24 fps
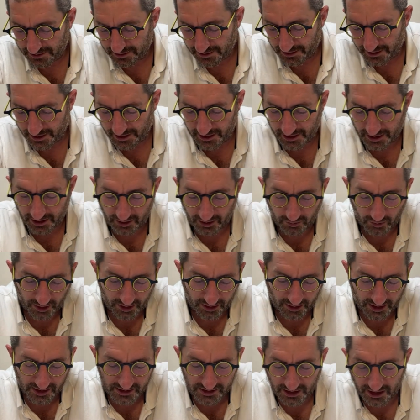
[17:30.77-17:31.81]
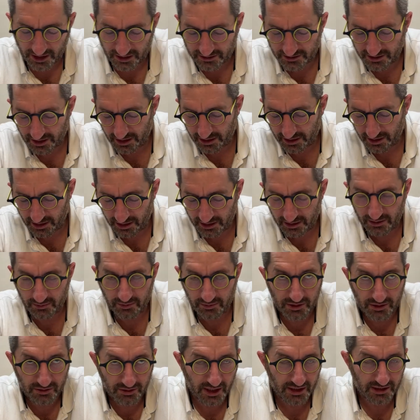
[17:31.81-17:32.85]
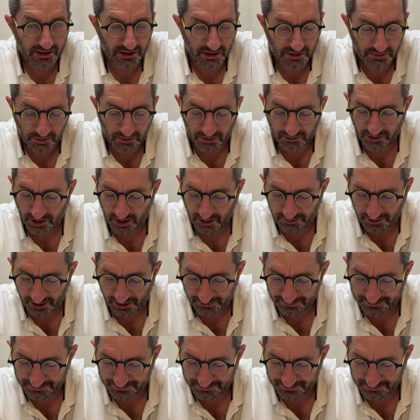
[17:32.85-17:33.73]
what Chazal say in the Midrash in Shemot Rabbah.